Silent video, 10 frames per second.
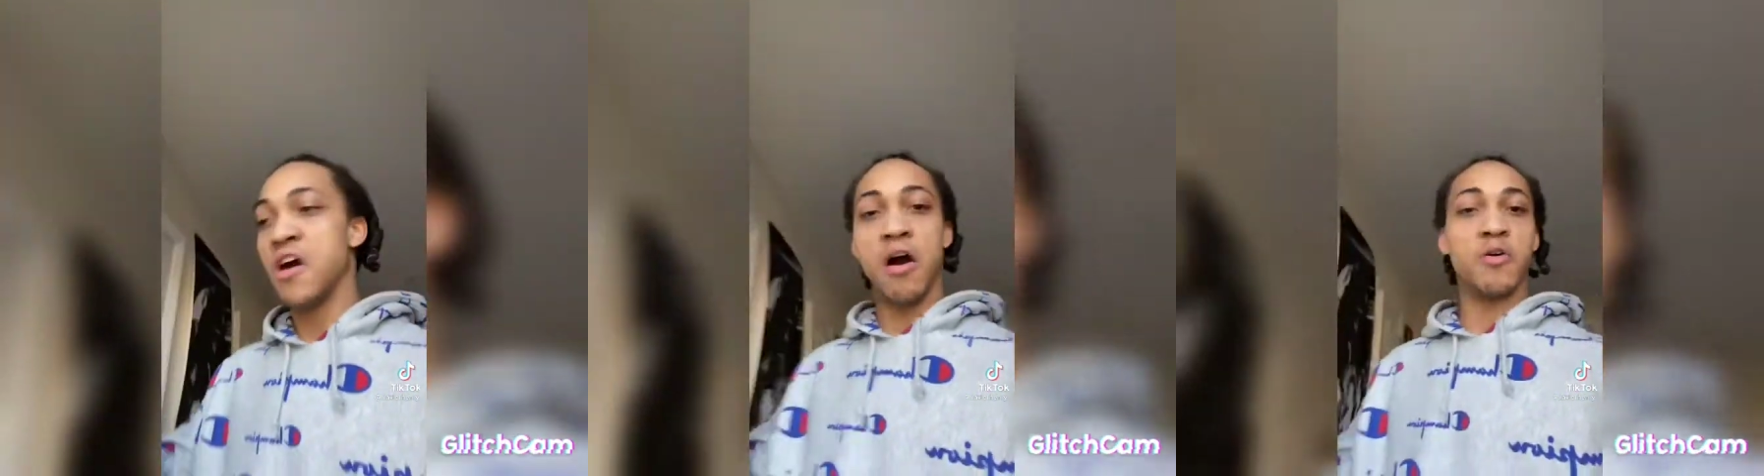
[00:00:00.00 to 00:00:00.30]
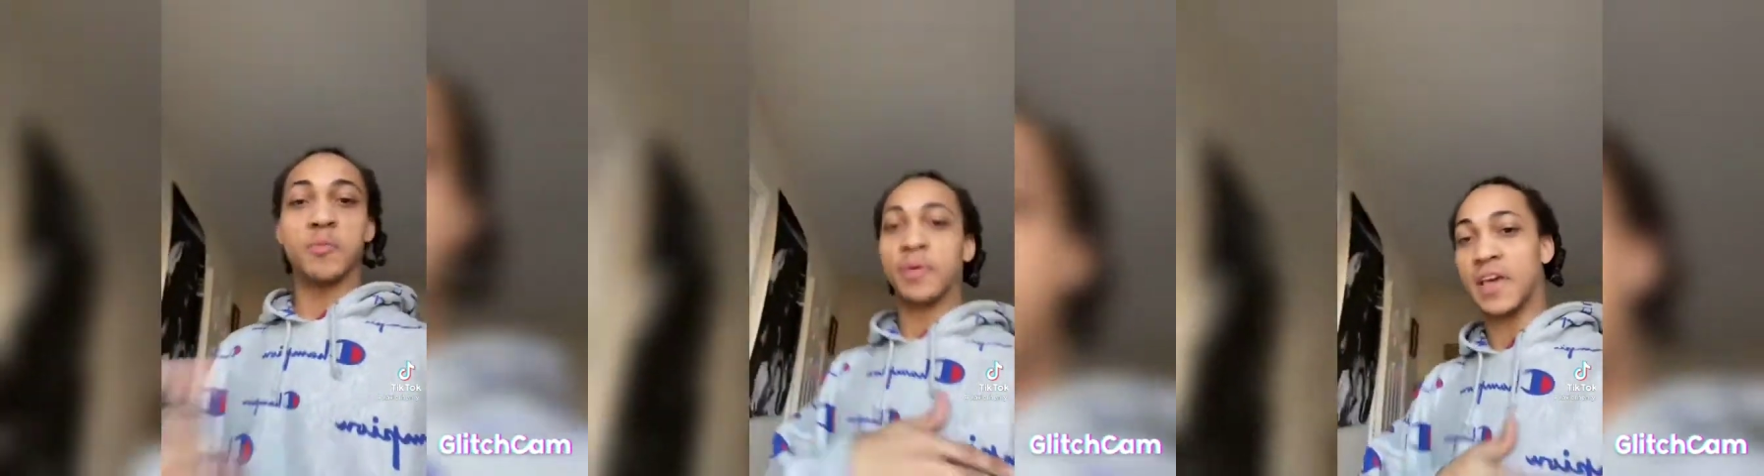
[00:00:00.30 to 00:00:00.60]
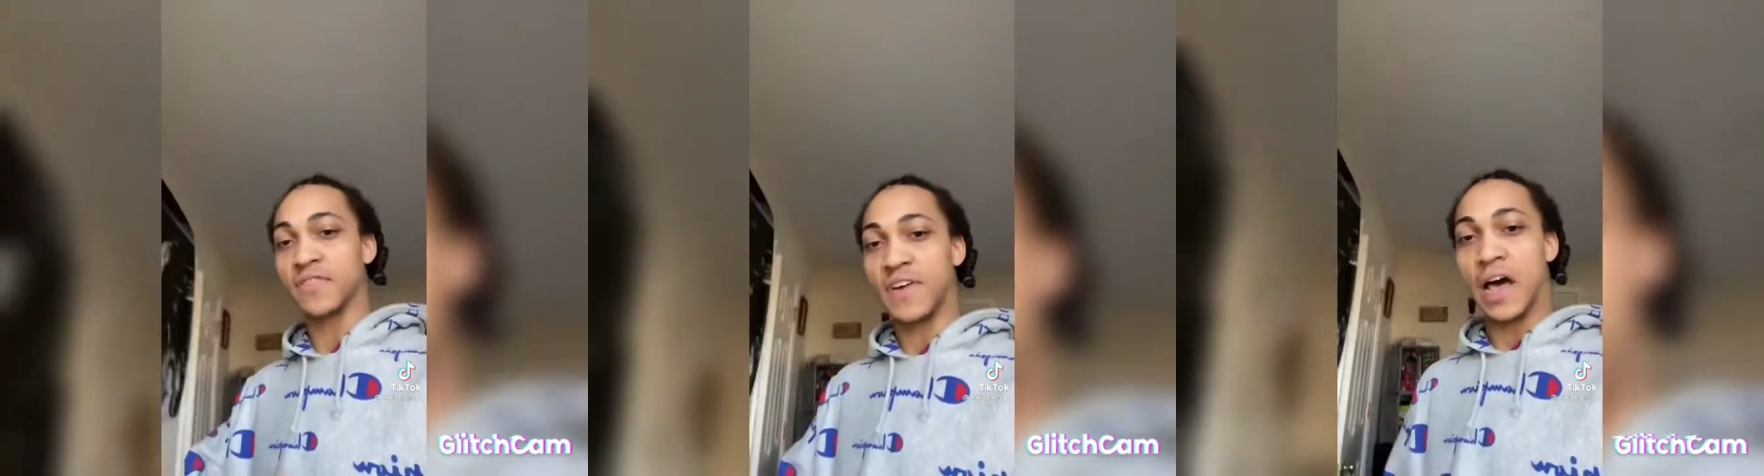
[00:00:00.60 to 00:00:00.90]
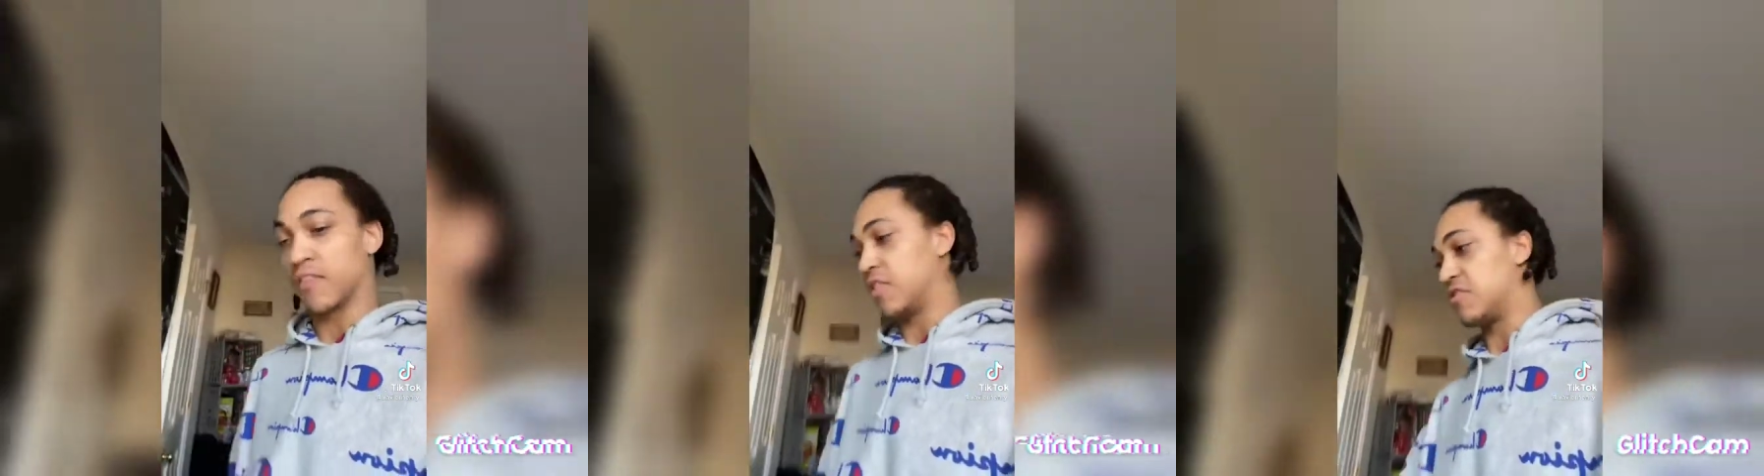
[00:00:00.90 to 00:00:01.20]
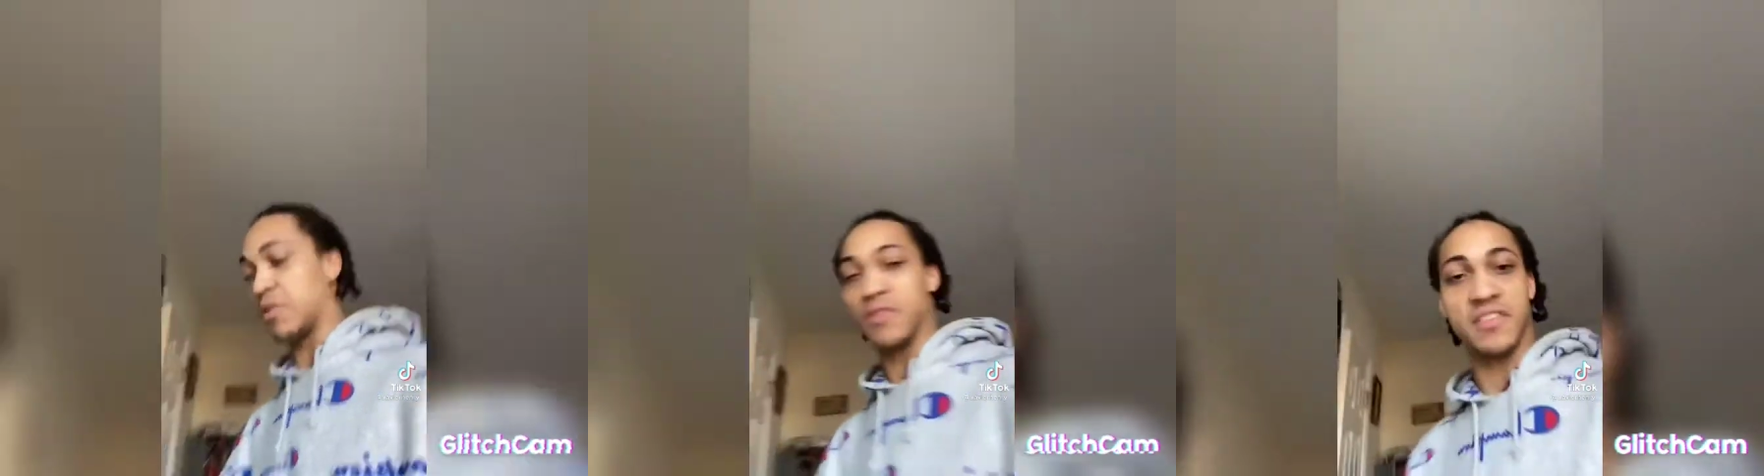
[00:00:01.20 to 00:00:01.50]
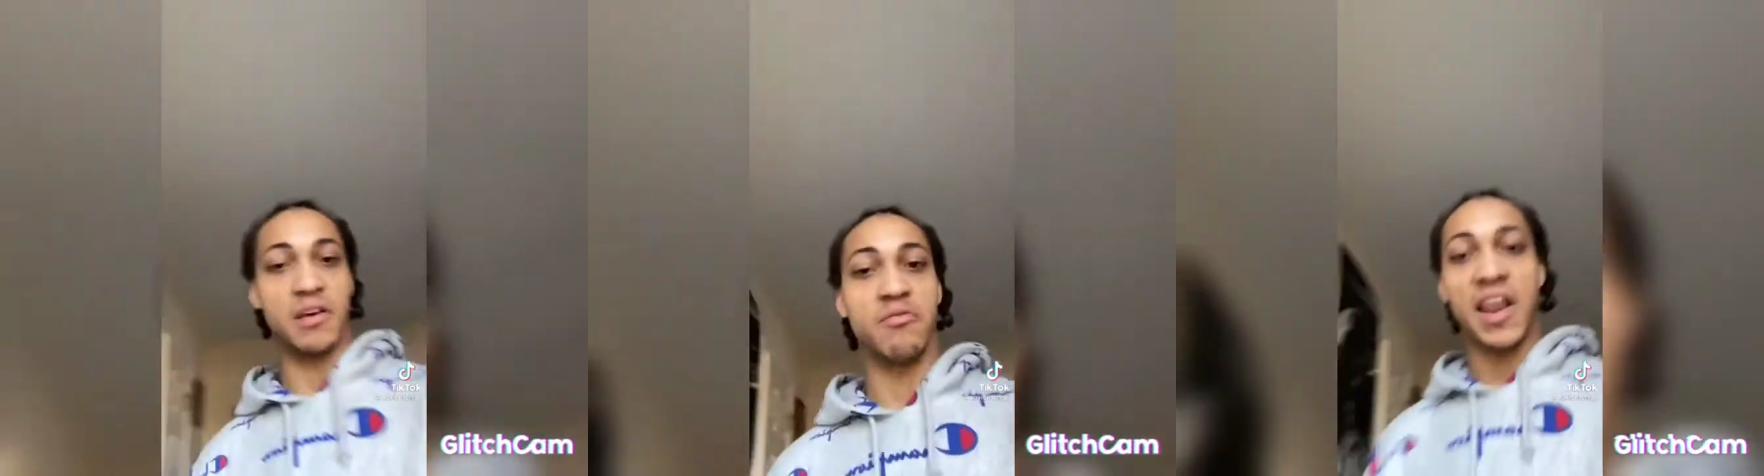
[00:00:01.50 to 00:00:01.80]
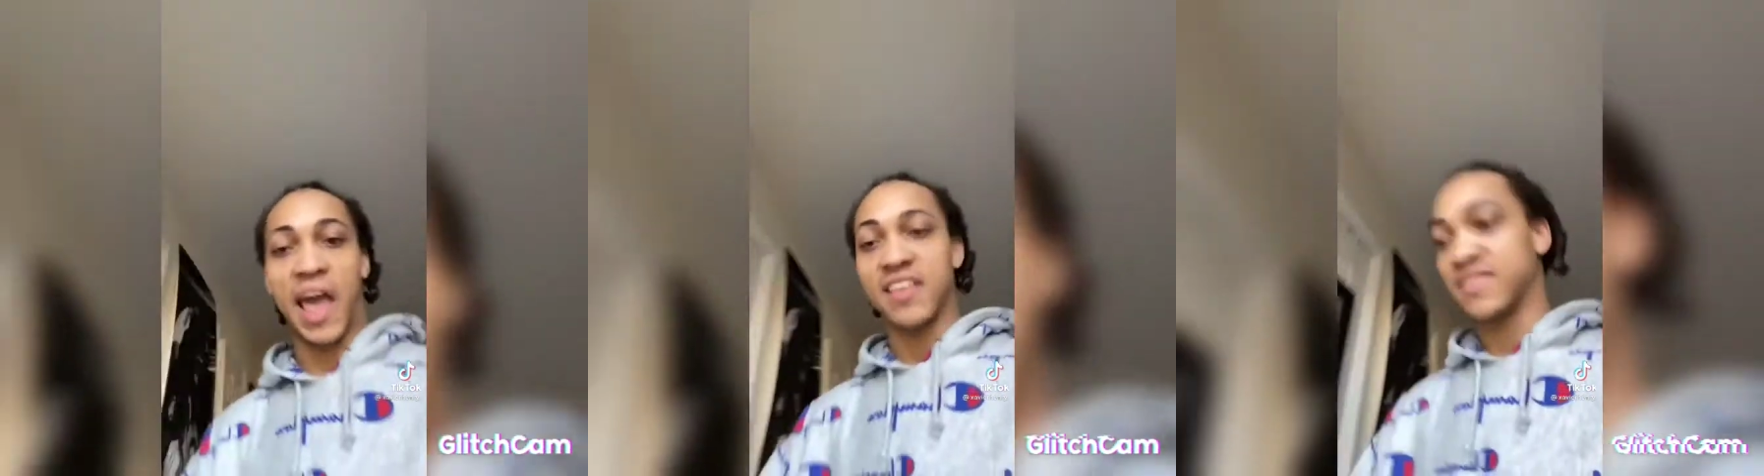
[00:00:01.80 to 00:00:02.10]
oh, the PS5 controller's so
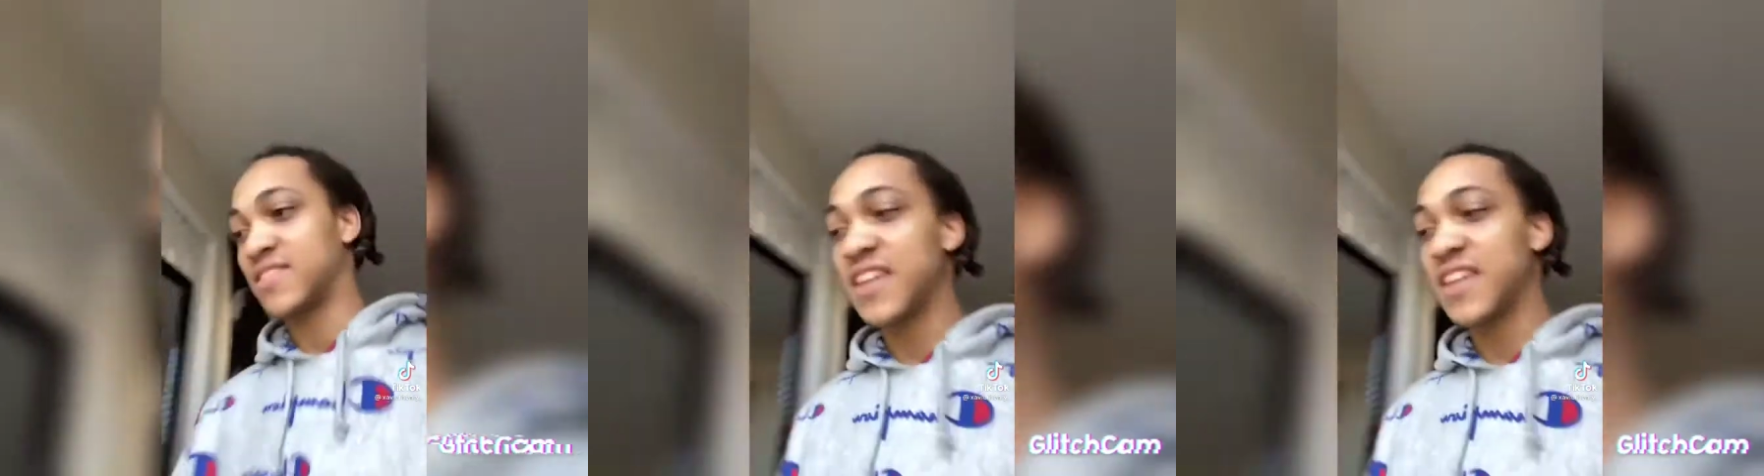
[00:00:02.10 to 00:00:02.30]
nice,